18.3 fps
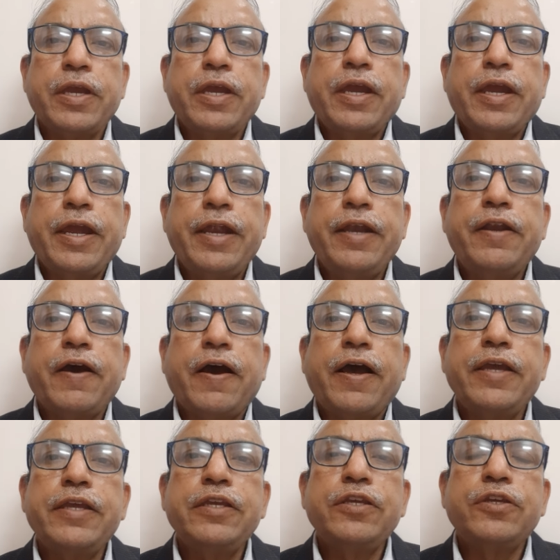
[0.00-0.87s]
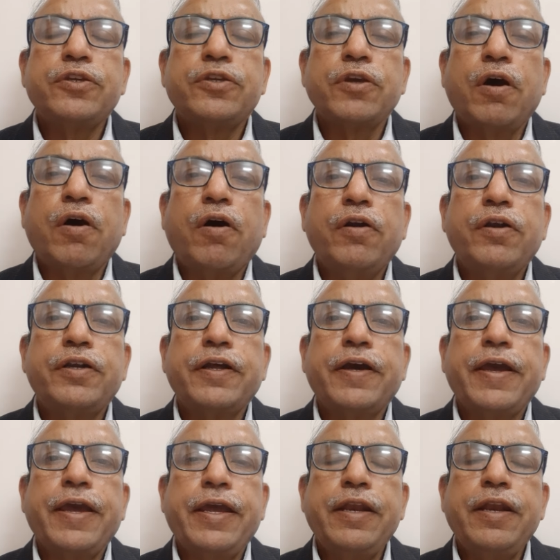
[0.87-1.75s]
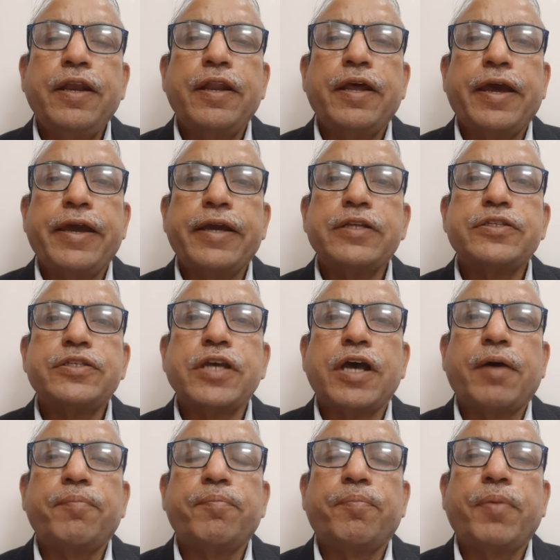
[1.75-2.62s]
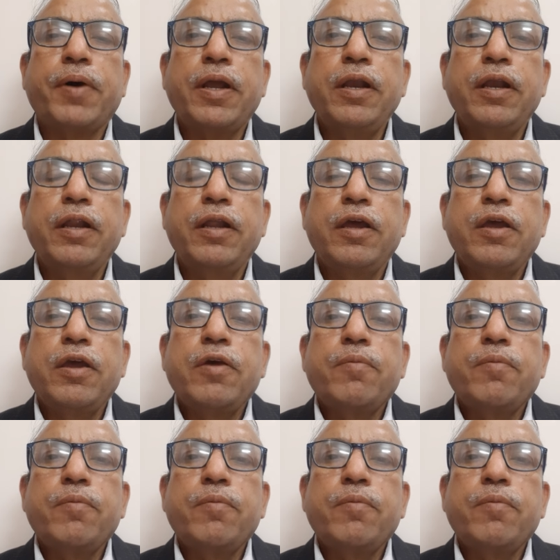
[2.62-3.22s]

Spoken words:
And I got an example.